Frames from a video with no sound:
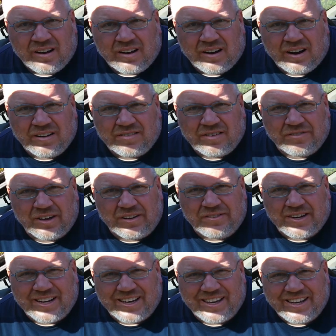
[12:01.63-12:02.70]
Alright, so the other
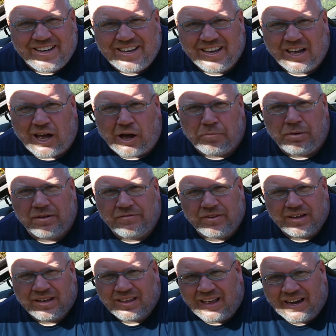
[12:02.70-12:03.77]
day I put
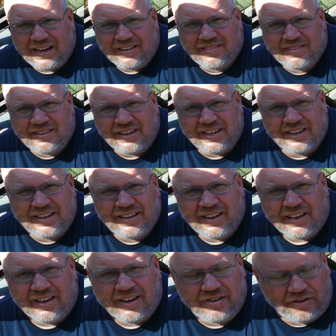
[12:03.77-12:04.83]
the lights
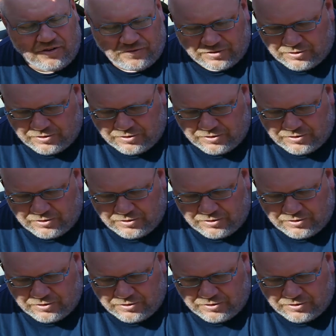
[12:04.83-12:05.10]
under the